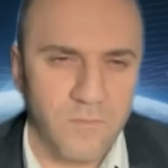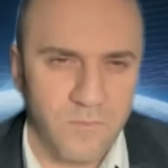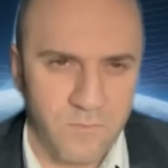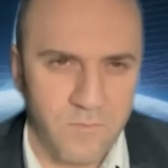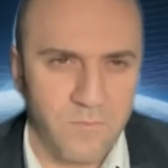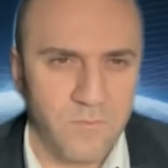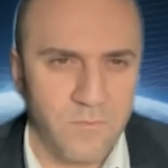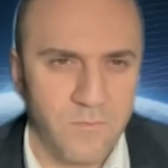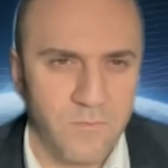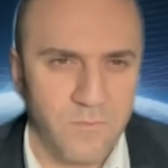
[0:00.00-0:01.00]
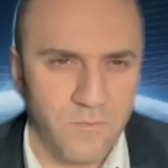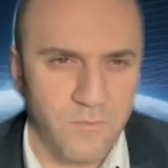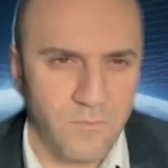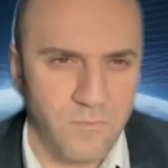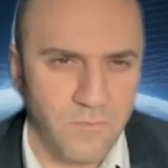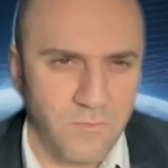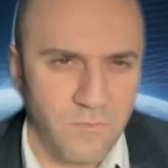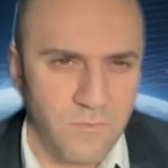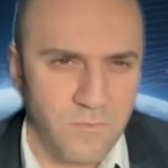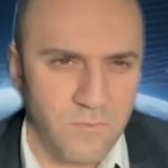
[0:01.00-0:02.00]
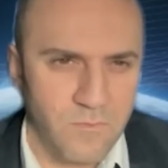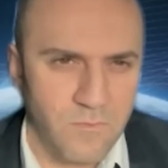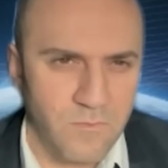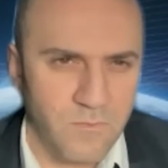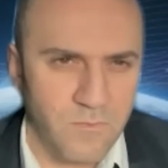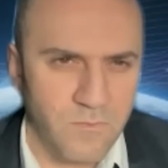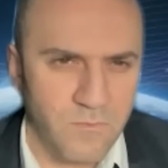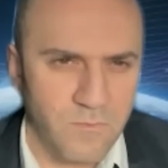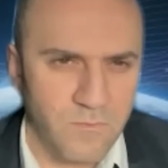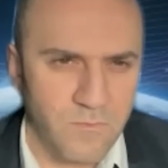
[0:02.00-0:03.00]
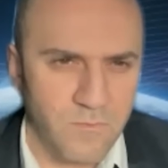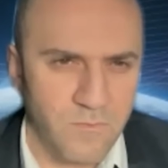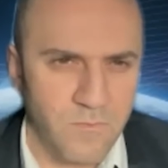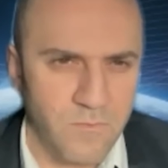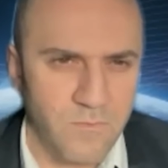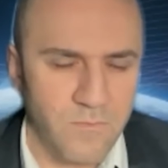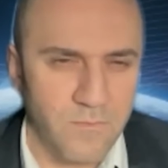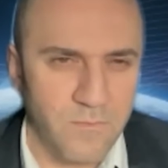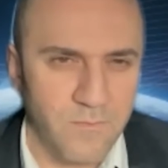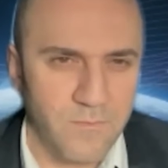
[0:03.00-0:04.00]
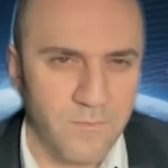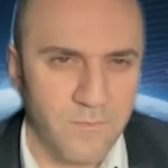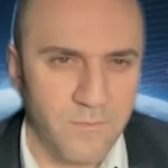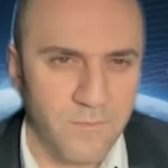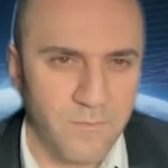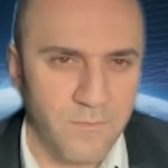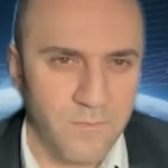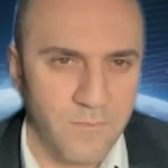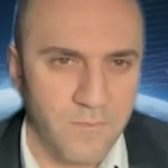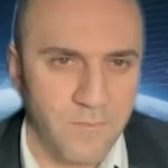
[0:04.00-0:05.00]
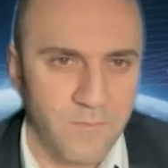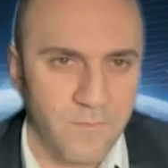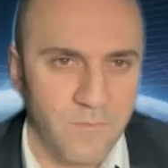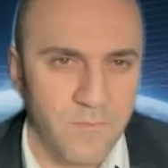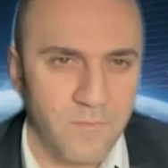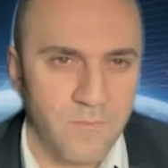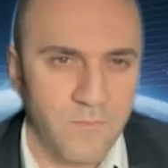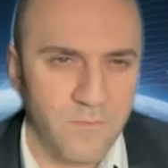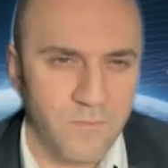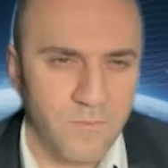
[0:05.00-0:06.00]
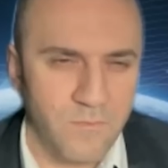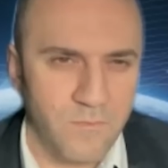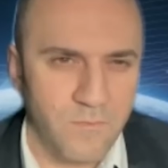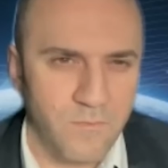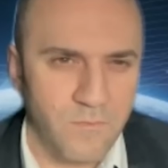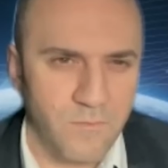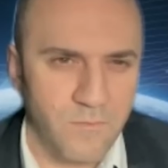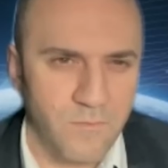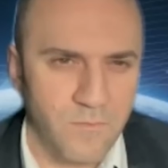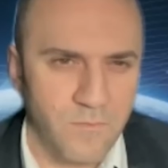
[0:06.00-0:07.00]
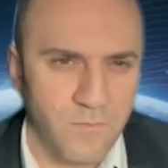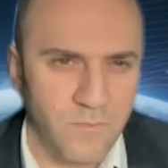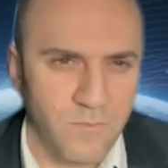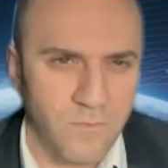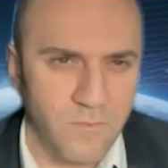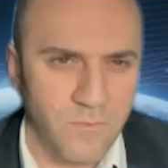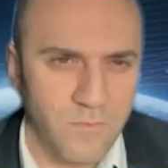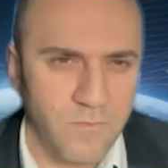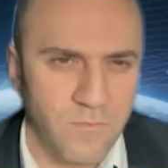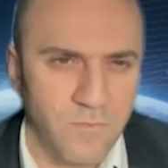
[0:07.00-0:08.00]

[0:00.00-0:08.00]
[no speech]